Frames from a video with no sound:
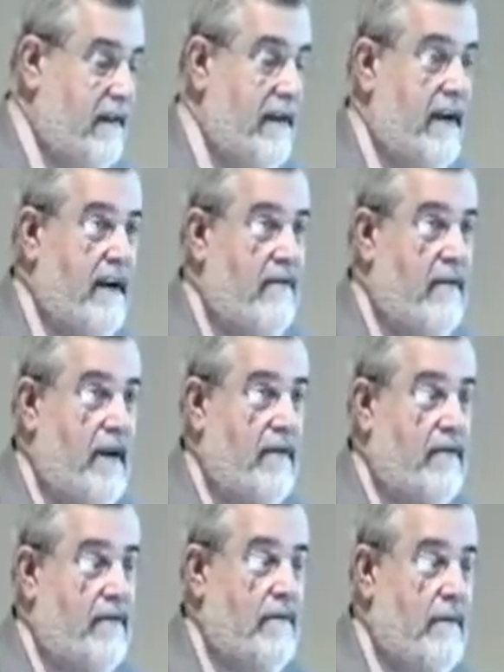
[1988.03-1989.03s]
At, at
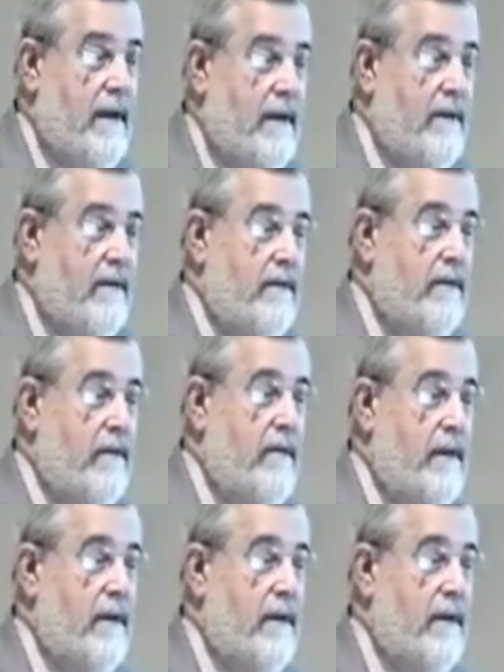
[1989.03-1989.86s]
Rush Medical School,